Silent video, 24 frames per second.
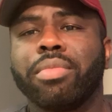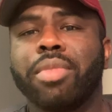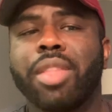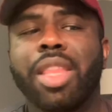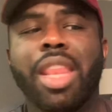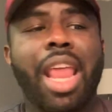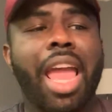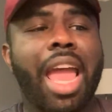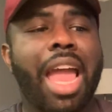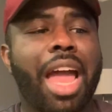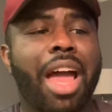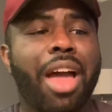
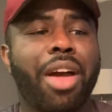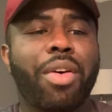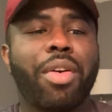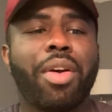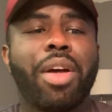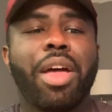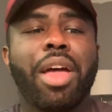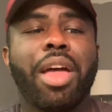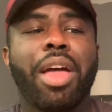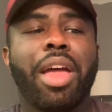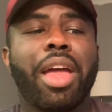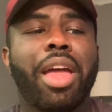
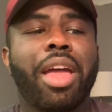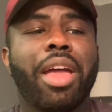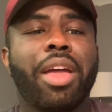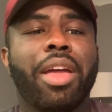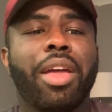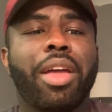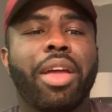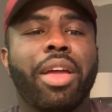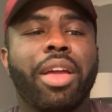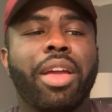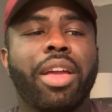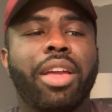Now,
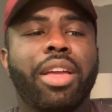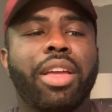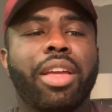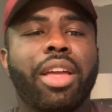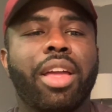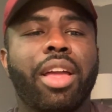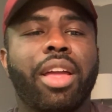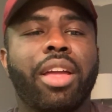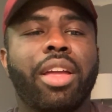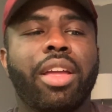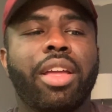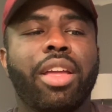
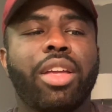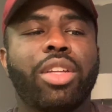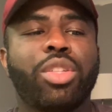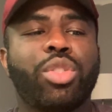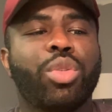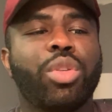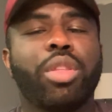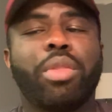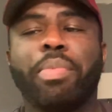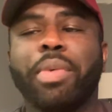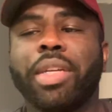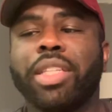
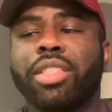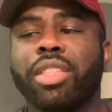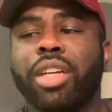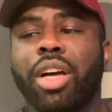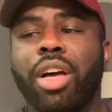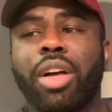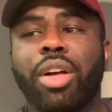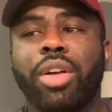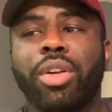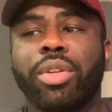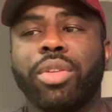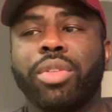truth be
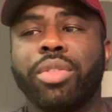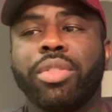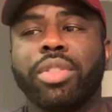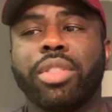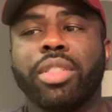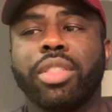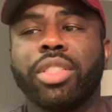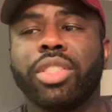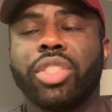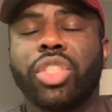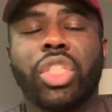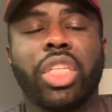told,
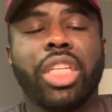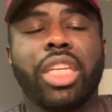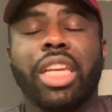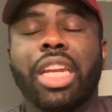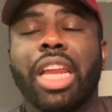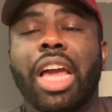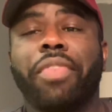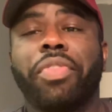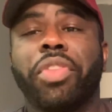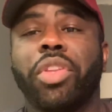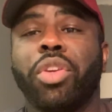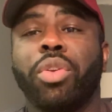she
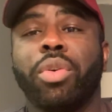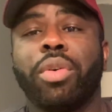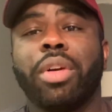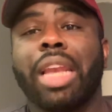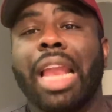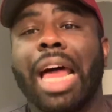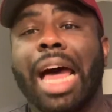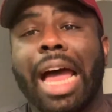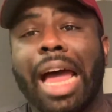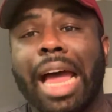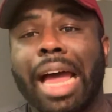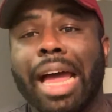didn't have to do a
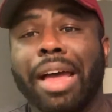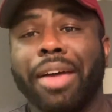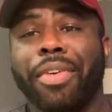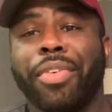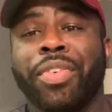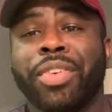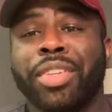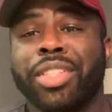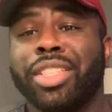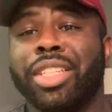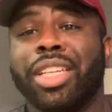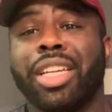live.